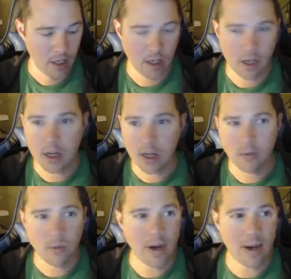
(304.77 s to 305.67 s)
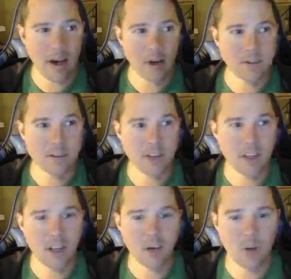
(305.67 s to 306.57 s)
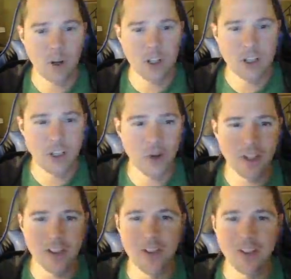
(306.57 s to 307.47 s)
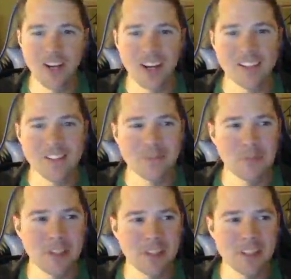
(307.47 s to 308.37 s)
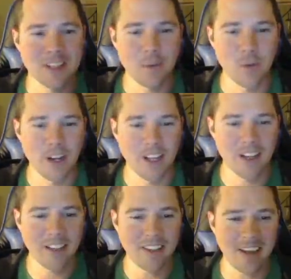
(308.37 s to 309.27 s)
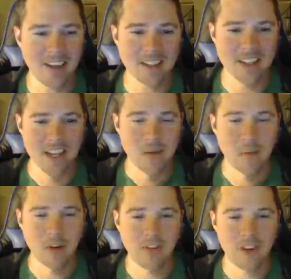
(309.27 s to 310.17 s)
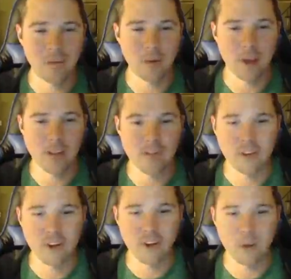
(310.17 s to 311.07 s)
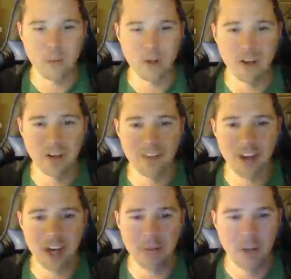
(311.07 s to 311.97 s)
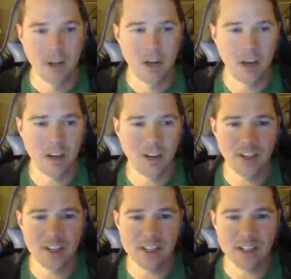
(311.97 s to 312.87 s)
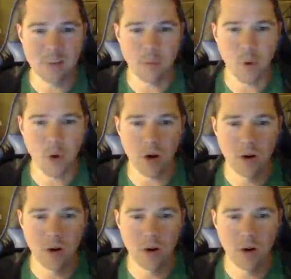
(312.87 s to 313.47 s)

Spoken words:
Right now it's not gonna want to show it to us because I'm running a test, but if I play for a long period of time, I'll notice it more.